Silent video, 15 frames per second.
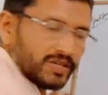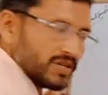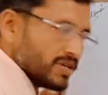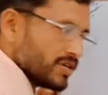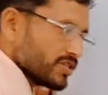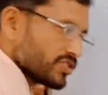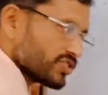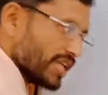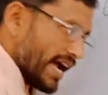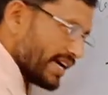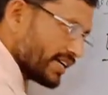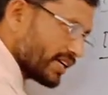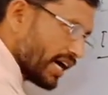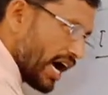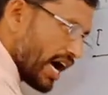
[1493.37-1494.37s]
that
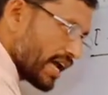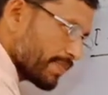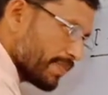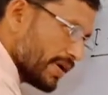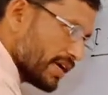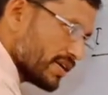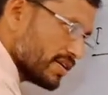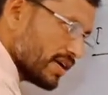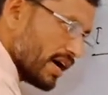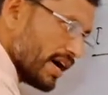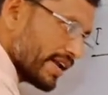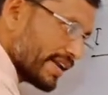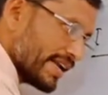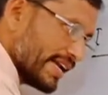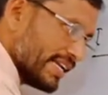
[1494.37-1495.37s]
carbon
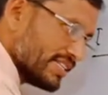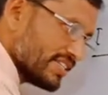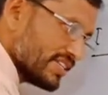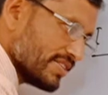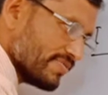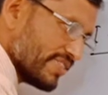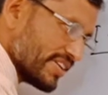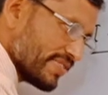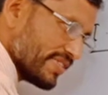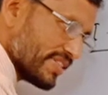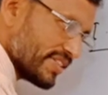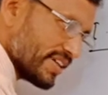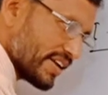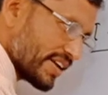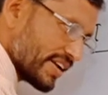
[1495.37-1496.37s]
arrange in between the
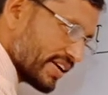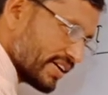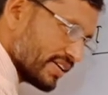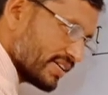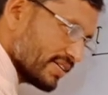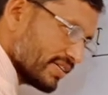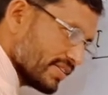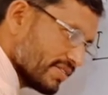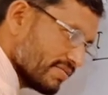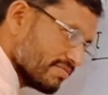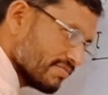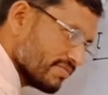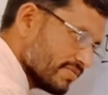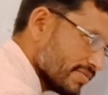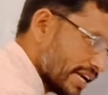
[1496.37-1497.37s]
ring,
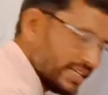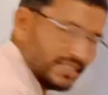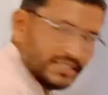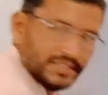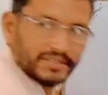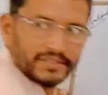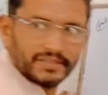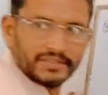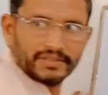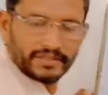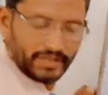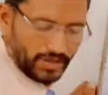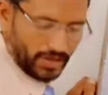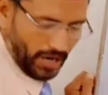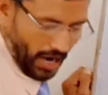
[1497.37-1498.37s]
right?
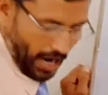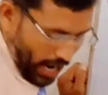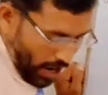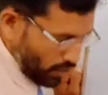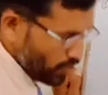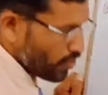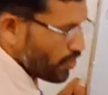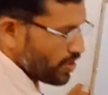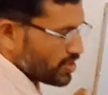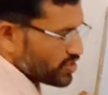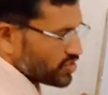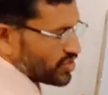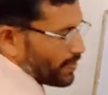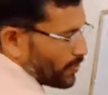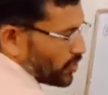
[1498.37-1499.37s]
How? Suppose
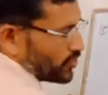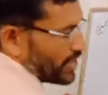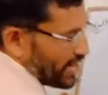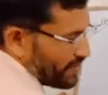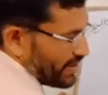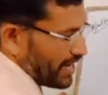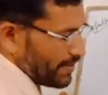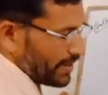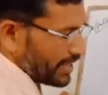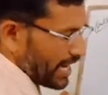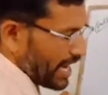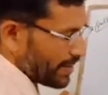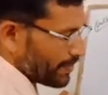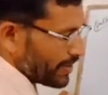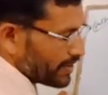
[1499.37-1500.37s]
that we have a
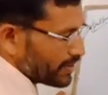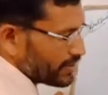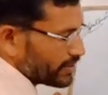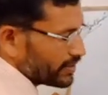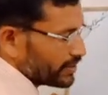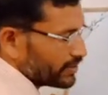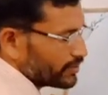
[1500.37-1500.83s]
carbon, one